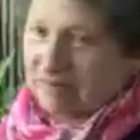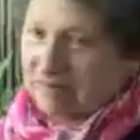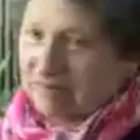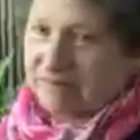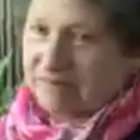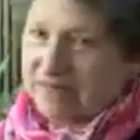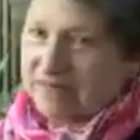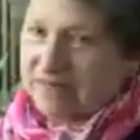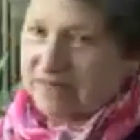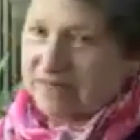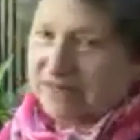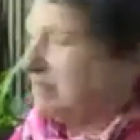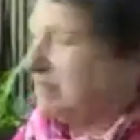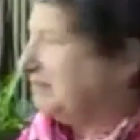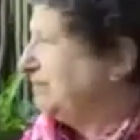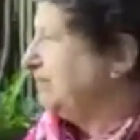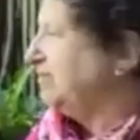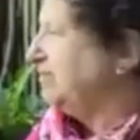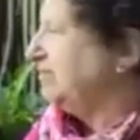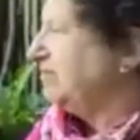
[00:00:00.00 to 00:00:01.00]
Yes.
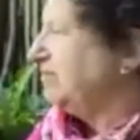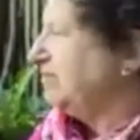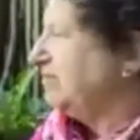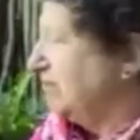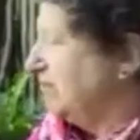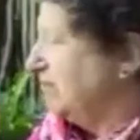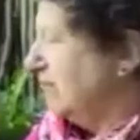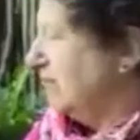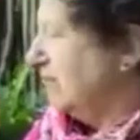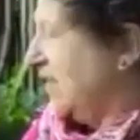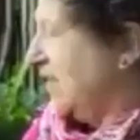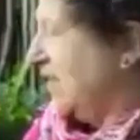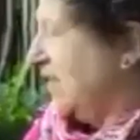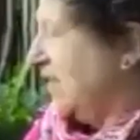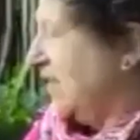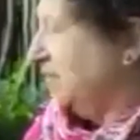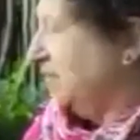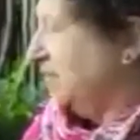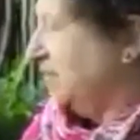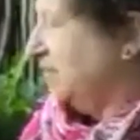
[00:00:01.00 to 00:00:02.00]
Oh. Yeah.
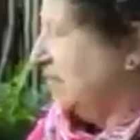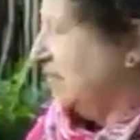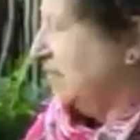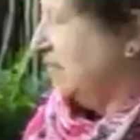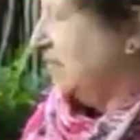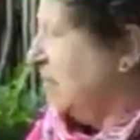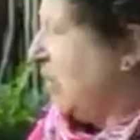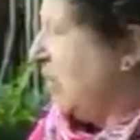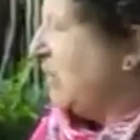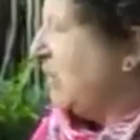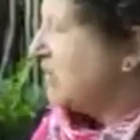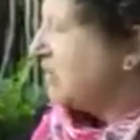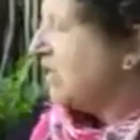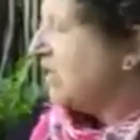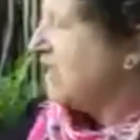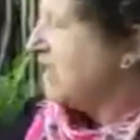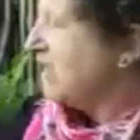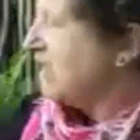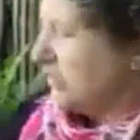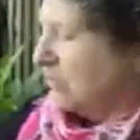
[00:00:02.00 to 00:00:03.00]
Well, but once I
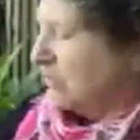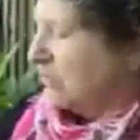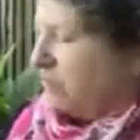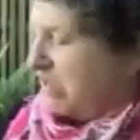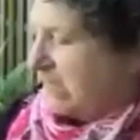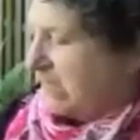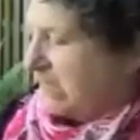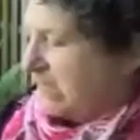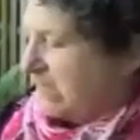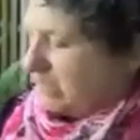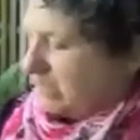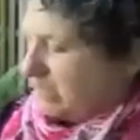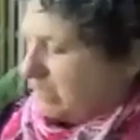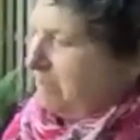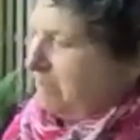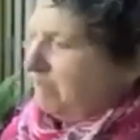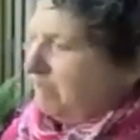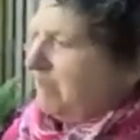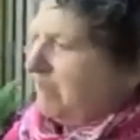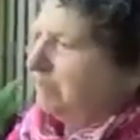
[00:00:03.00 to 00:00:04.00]
get the green, um,
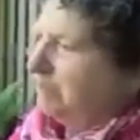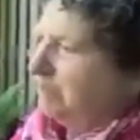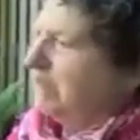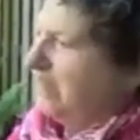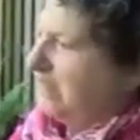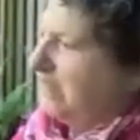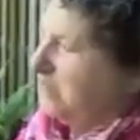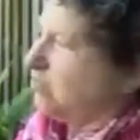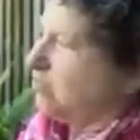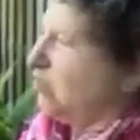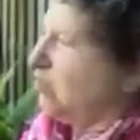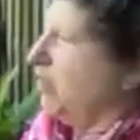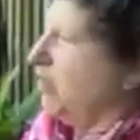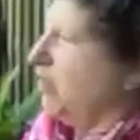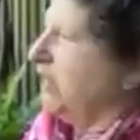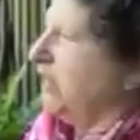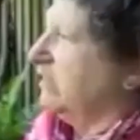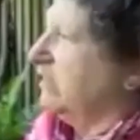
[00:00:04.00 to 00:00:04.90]
the plants growing,